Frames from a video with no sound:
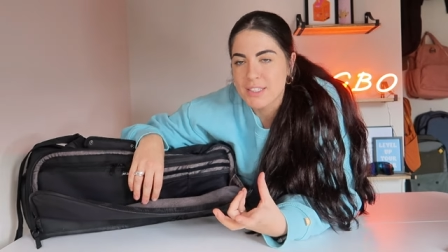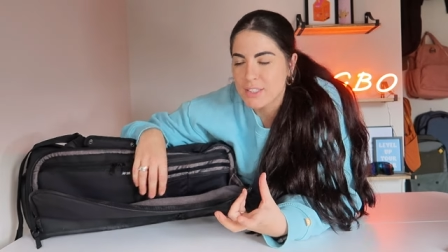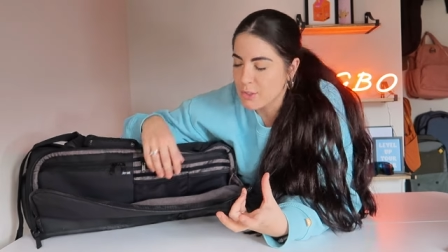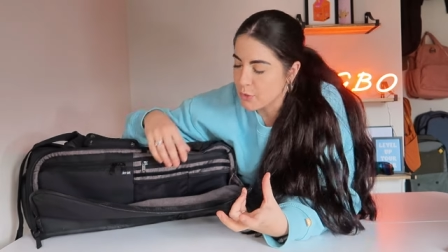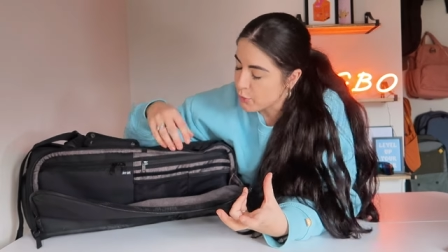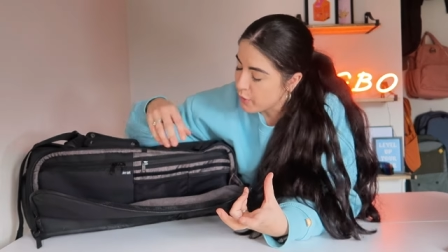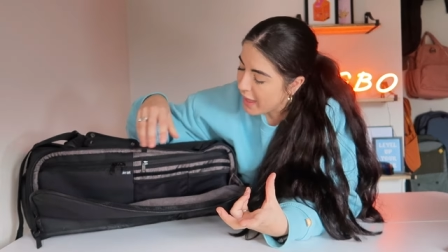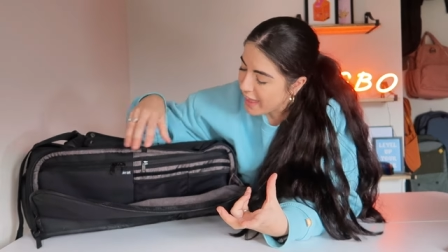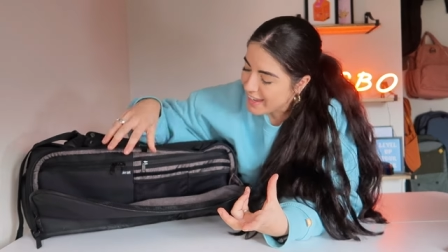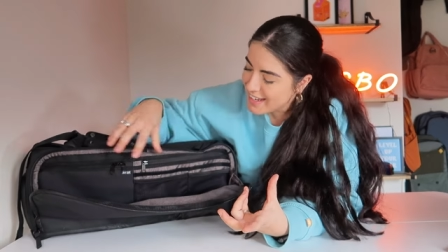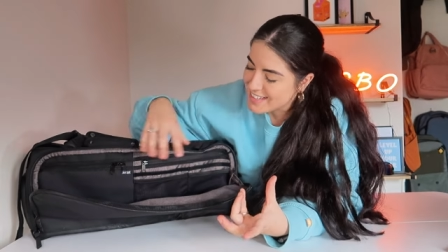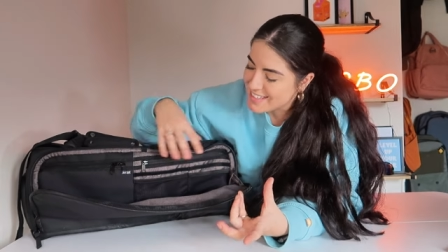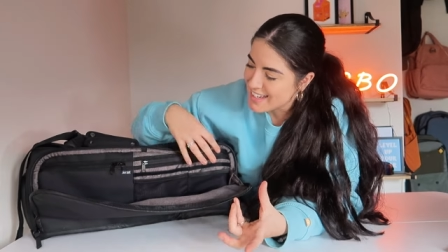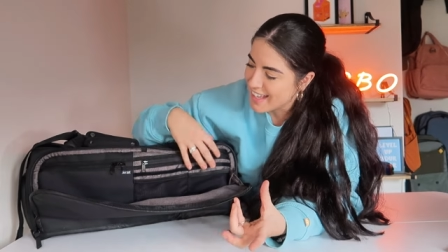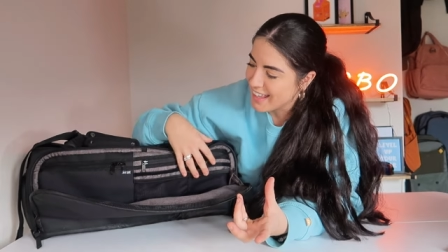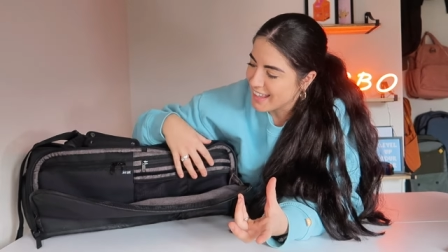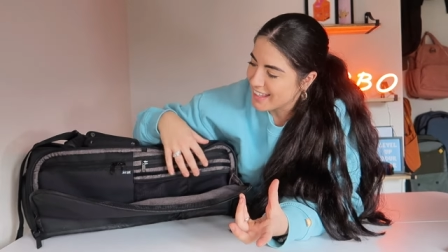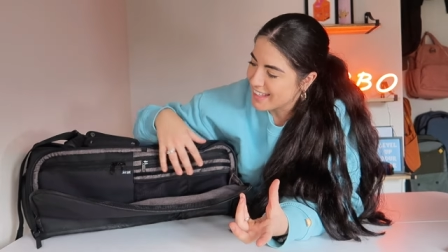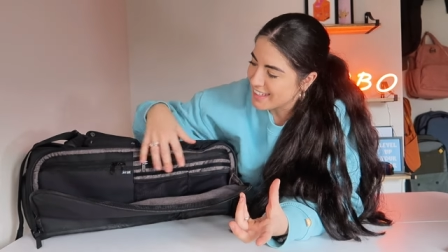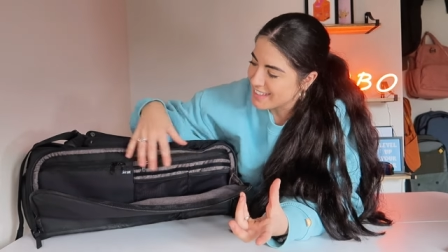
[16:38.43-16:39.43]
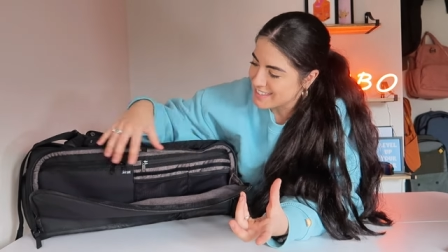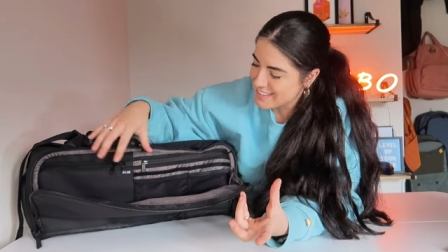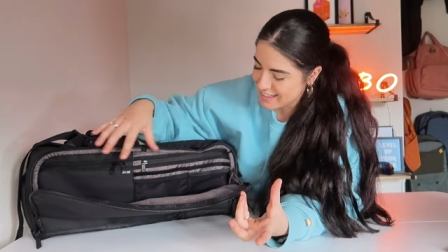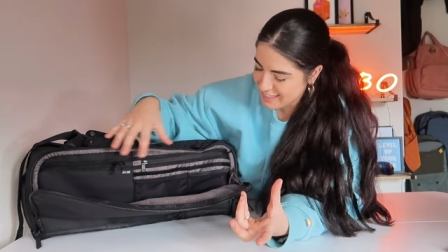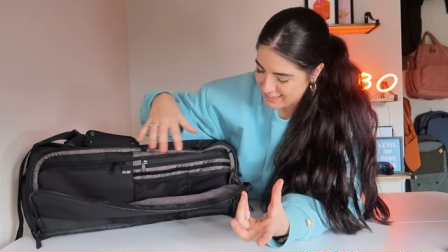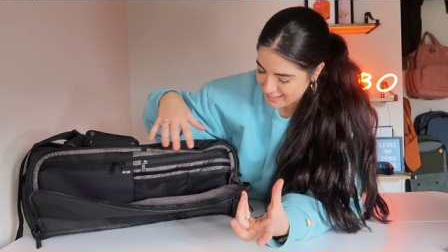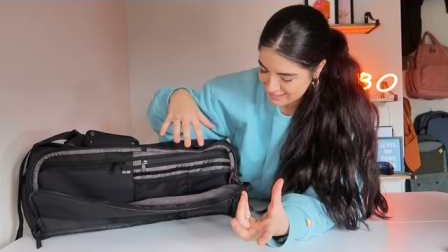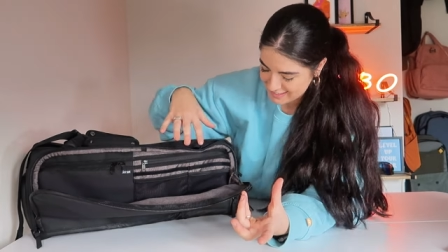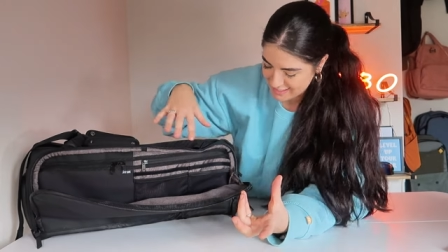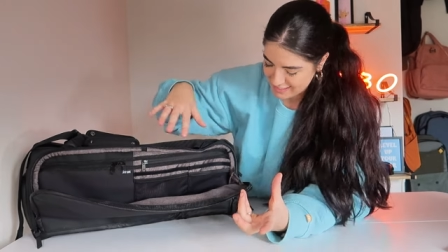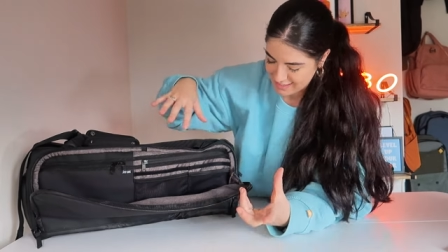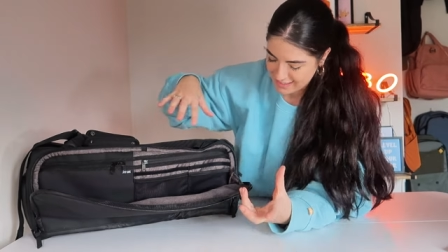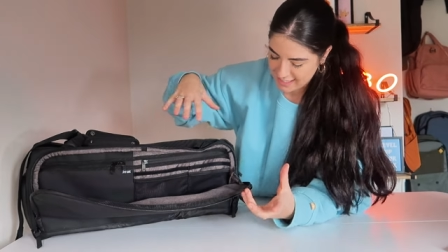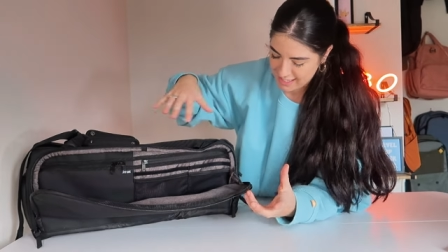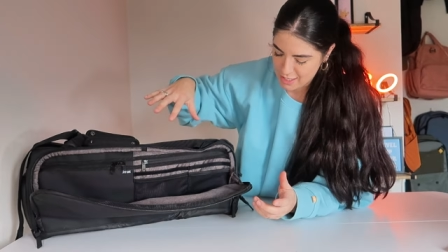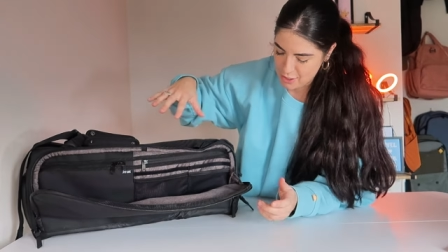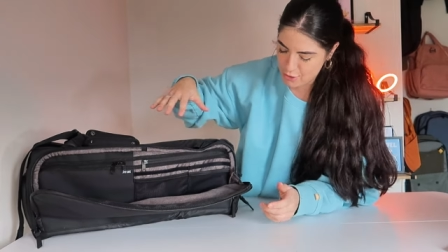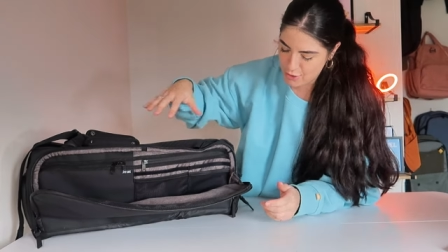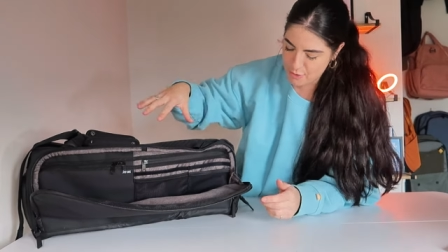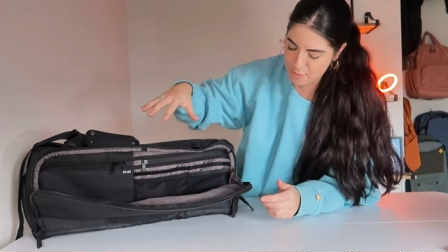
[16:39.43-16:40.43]
So any delicates and things like
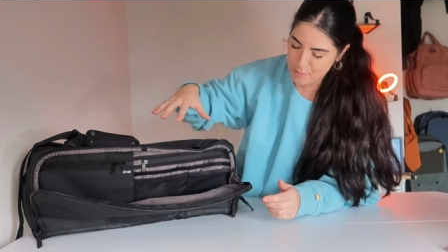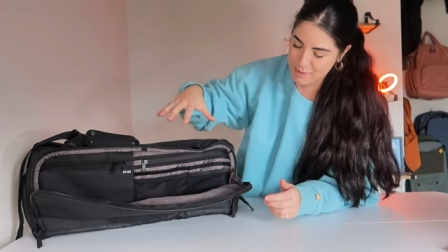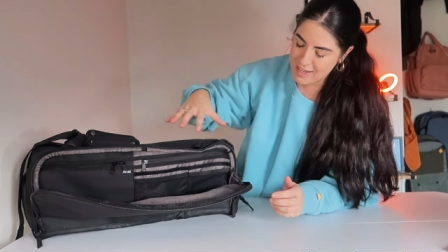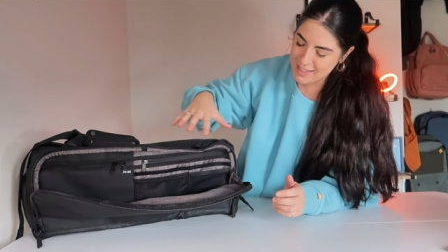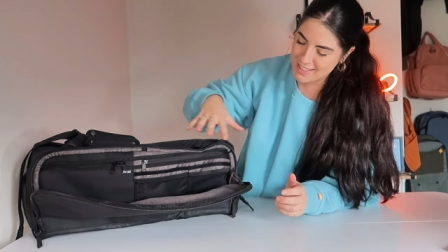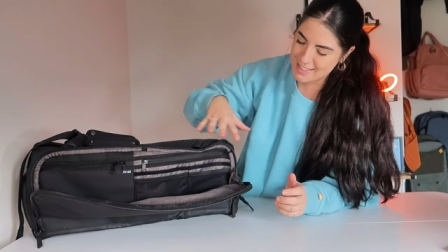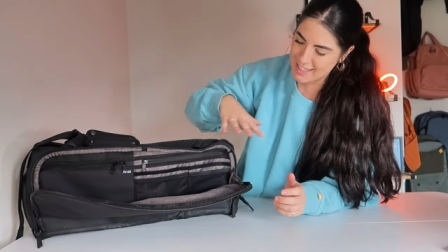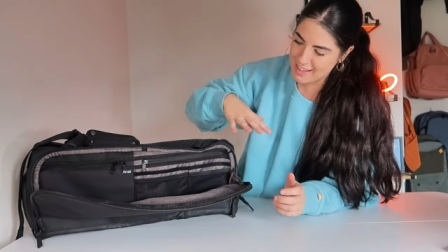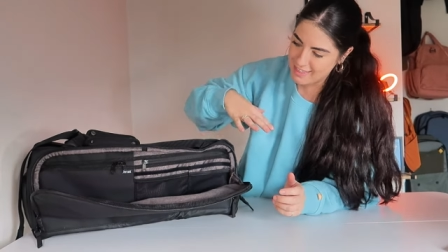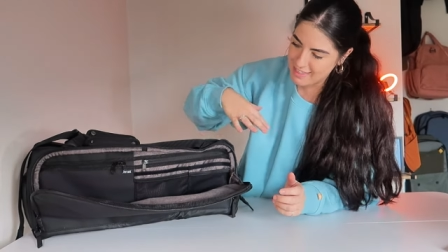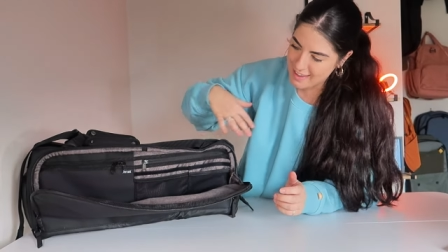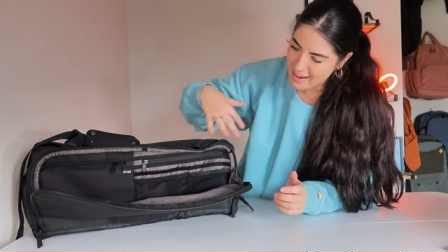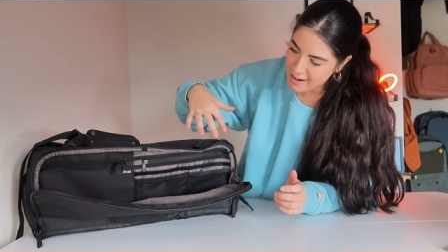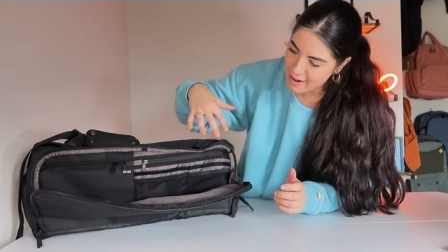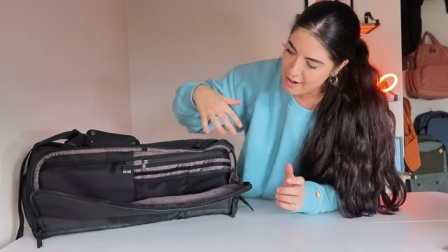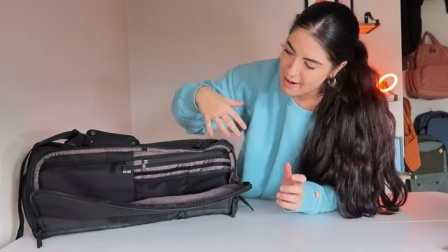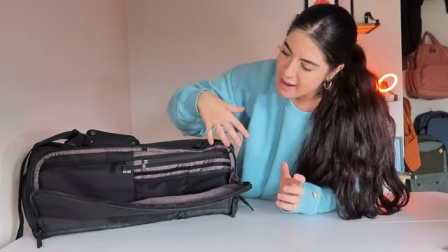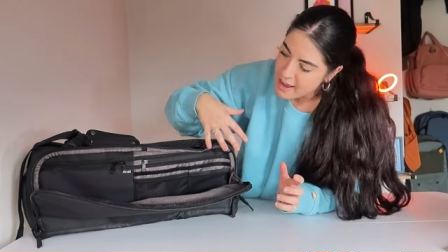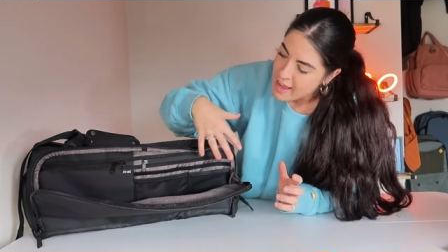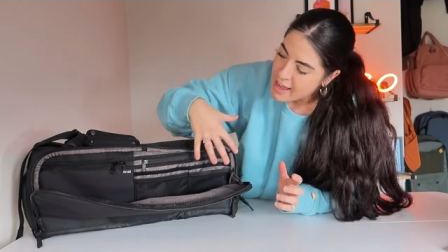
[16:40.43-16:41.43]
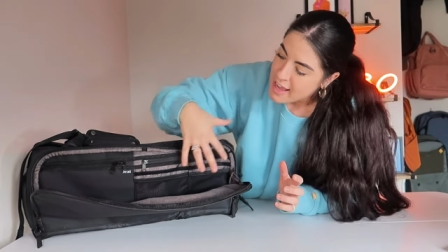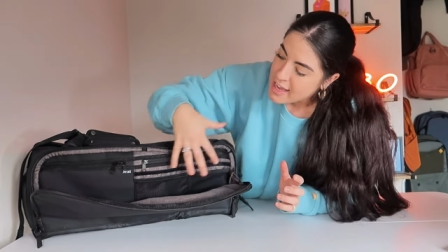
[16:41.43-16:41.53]
that you can place in there.